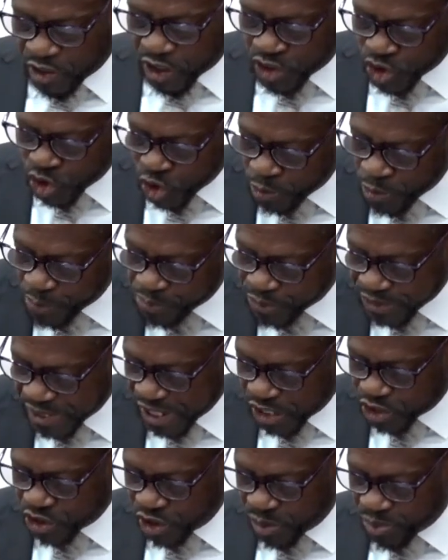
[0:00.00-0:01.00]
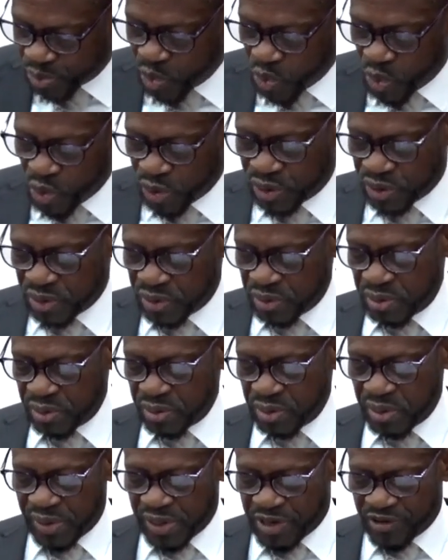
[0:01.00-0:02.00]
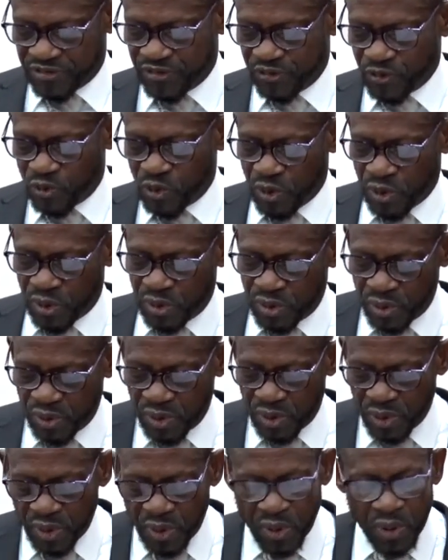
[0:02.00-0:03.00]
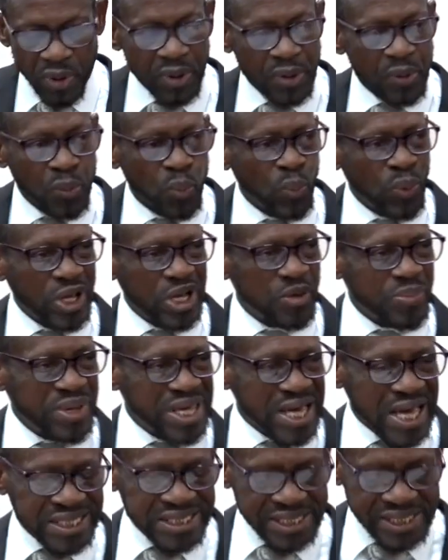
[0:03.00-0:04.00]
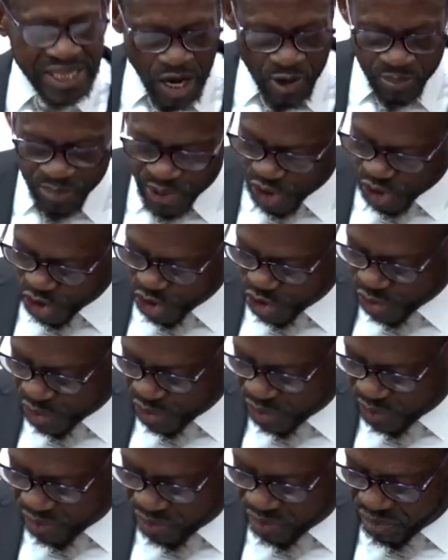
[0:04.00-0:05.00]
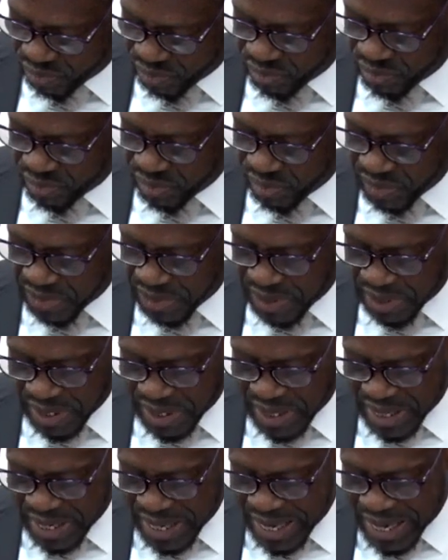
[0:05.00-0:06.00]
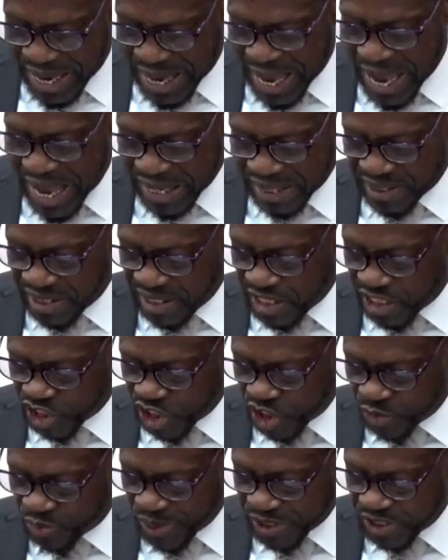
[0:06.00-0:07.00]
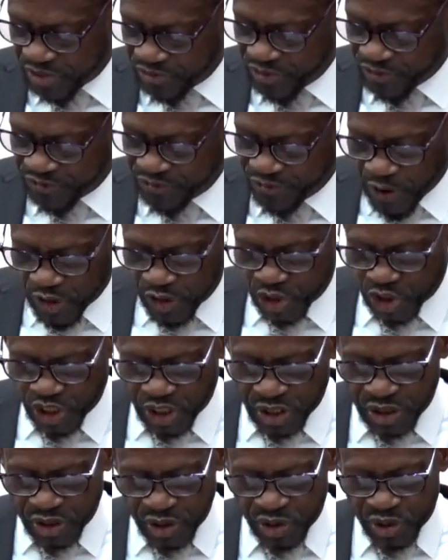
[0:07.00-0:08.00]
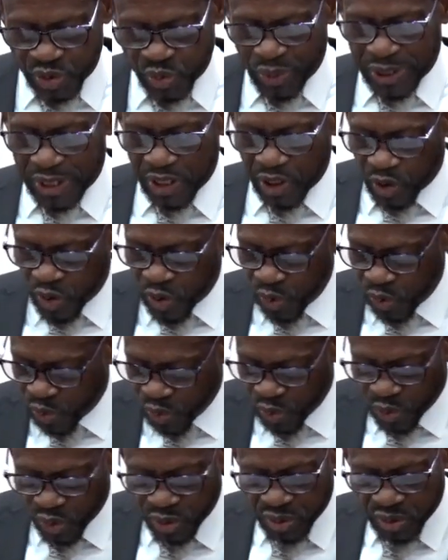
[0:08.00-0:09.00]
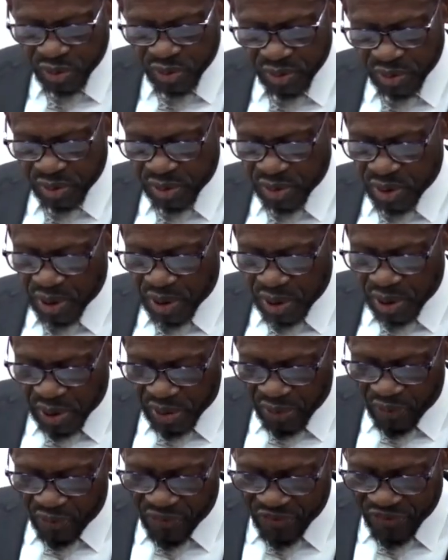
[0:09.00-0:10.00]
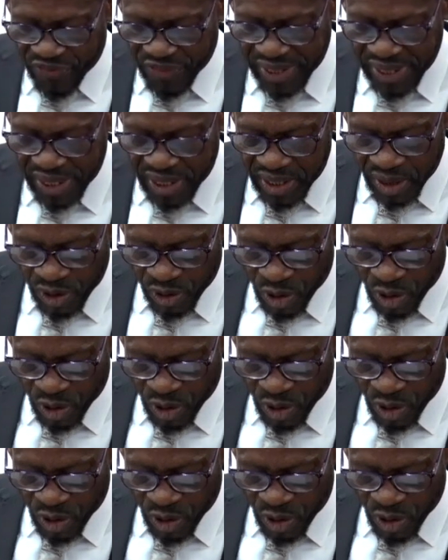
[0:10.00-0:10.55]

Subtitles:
Consumer Protection Board, therefore, will be established, and its specific functions will include the